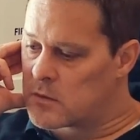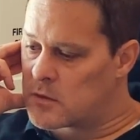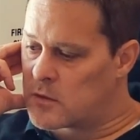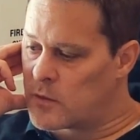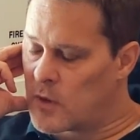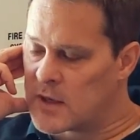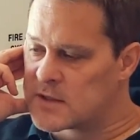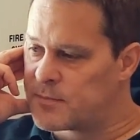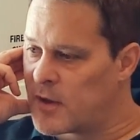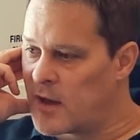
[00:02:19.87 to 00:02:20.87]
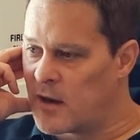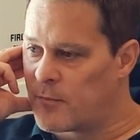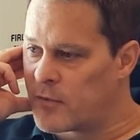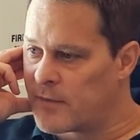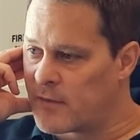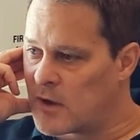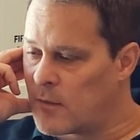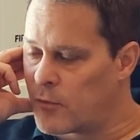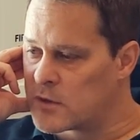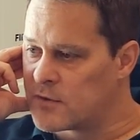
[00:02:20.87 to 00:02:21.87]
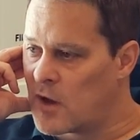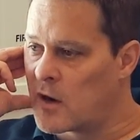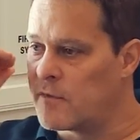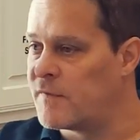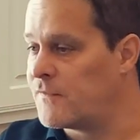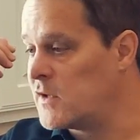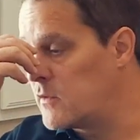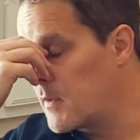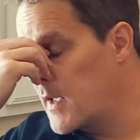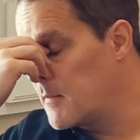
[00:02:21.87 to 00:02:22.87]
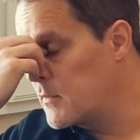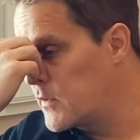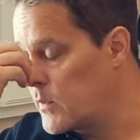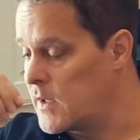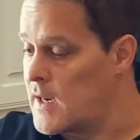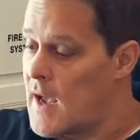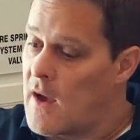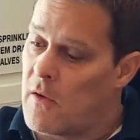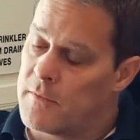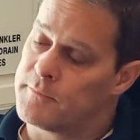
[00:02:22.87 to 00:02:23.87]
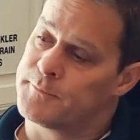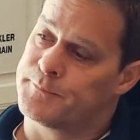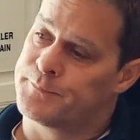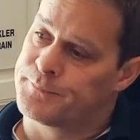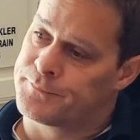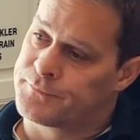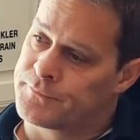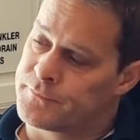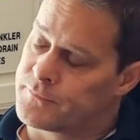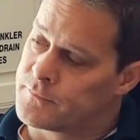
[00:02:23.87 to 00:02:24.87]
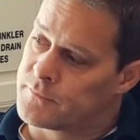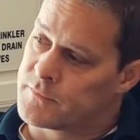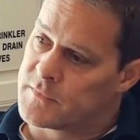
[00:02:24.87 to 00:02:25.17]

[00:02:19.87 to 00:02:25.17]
Do we want to spend up uh, upwards of 150 grand between now September.